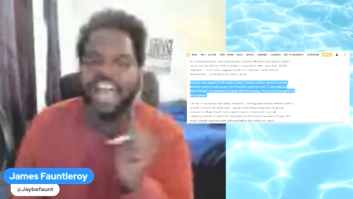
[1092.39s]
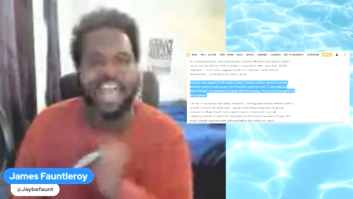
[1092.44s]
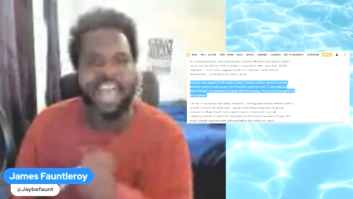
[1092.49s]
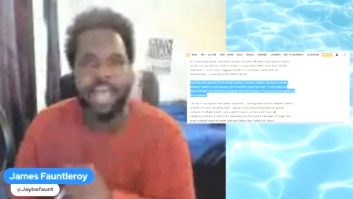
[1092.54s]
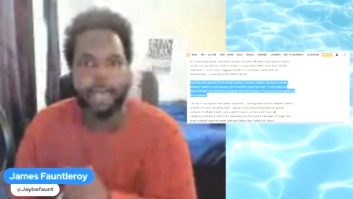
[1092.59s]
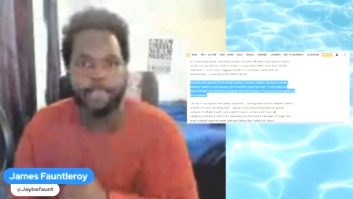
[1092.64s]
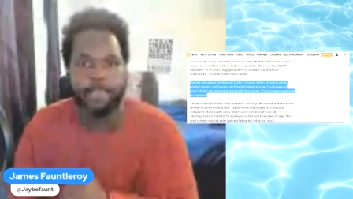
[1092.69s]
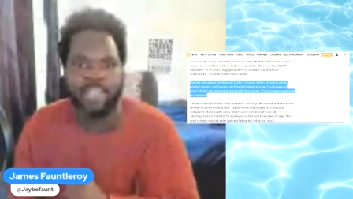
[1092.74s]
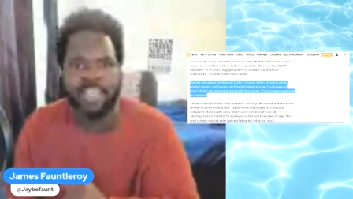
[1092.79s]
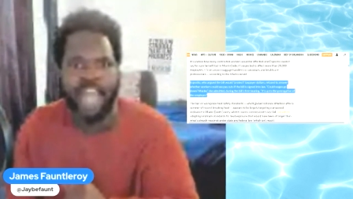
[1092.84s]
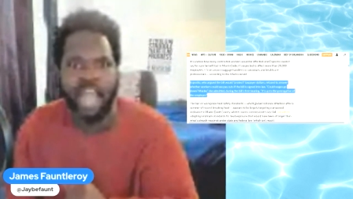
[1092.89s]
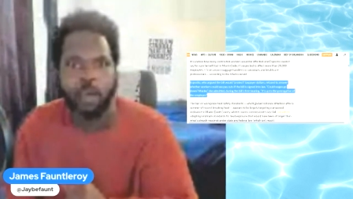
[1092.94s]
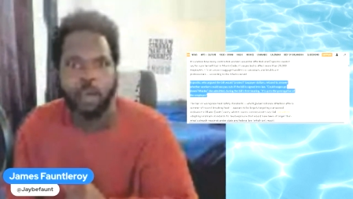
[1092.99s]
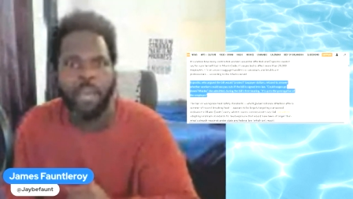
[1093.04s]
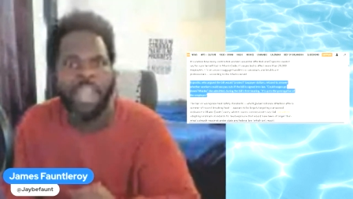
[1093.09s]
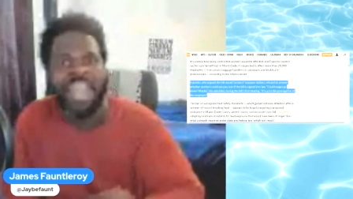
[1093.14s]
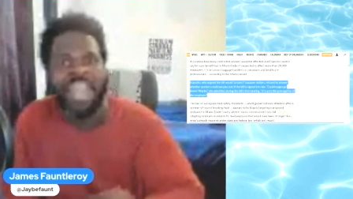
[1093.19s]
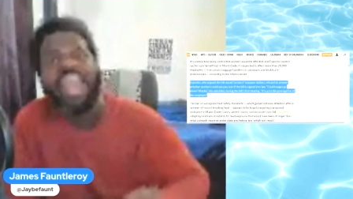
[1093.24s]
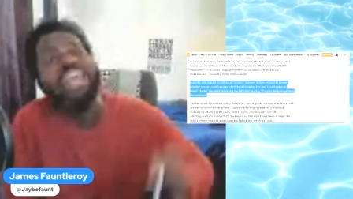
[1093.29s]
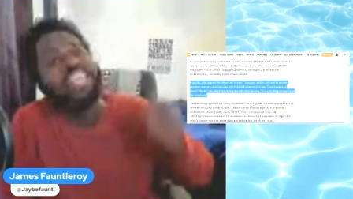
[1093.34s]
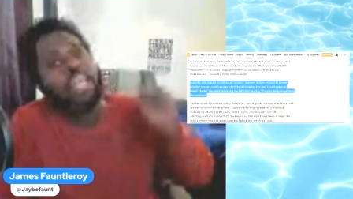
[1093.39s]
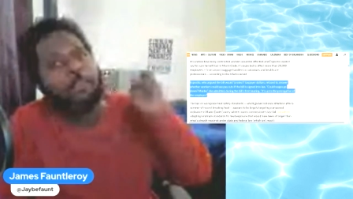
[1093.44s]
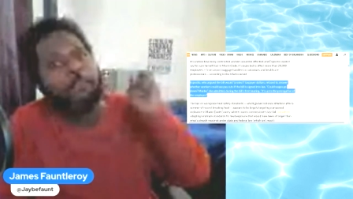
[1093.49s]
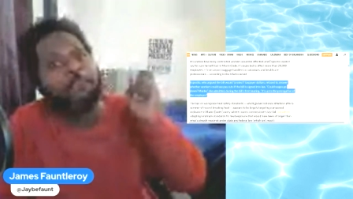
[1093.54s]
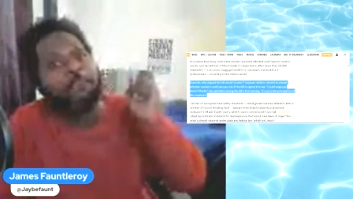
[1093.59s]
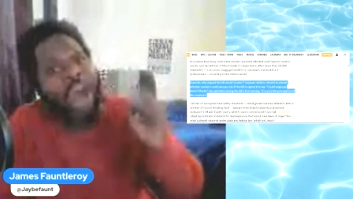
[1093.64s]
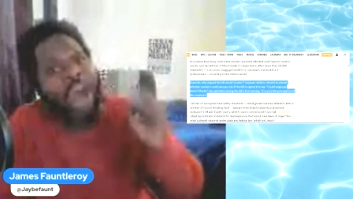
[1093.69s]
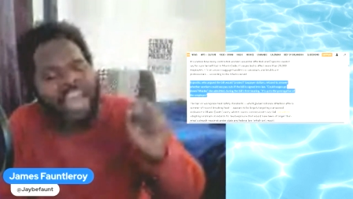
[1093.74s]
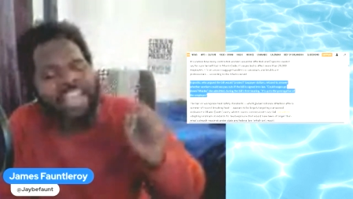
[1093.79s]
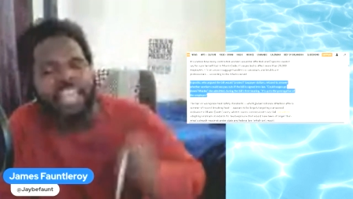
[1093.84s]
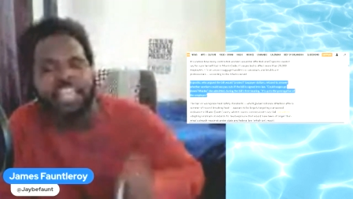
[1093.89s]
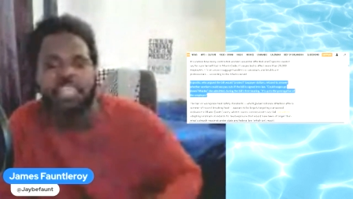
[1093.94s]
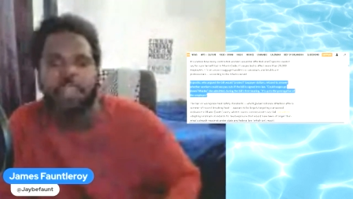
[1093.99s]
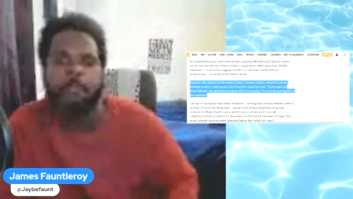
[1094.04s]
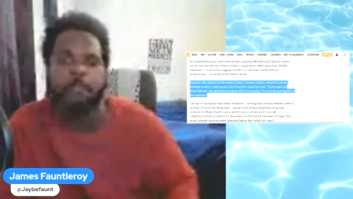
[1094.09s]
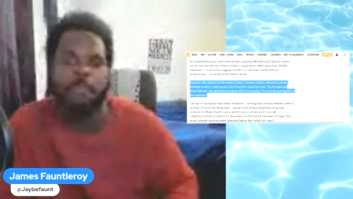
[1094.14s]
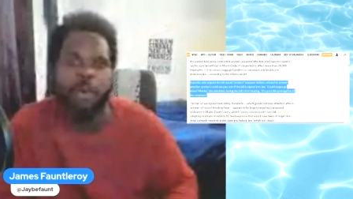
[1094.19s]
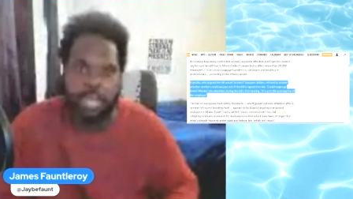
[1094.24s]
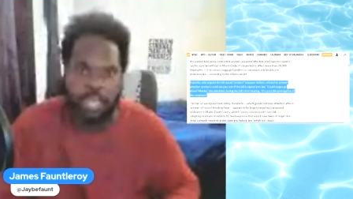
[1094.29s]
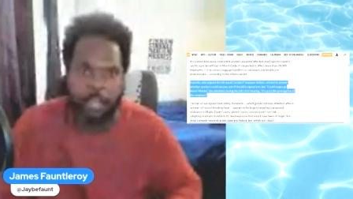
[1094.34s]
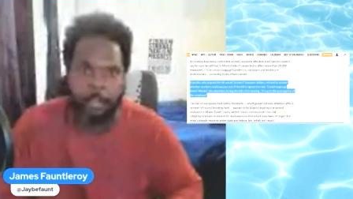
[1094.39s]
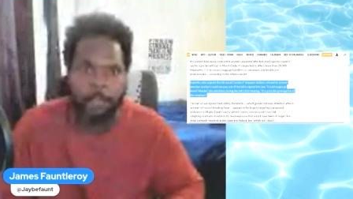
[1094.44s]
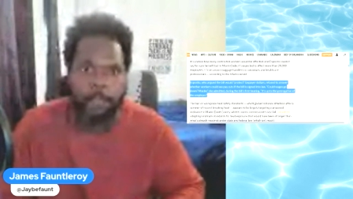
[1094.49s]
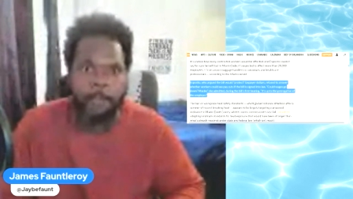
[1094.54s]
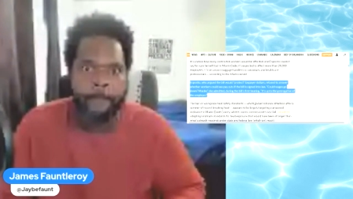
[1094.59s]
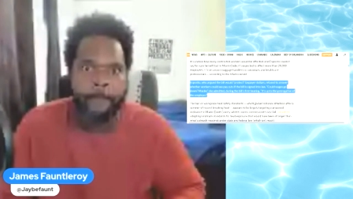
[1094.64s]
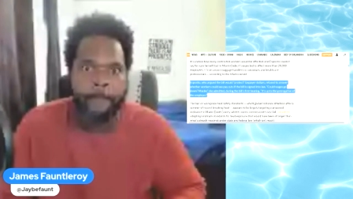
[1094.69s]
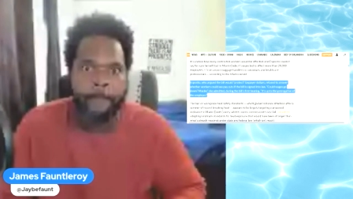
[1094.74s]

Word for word: not happen that way. They pocket the money.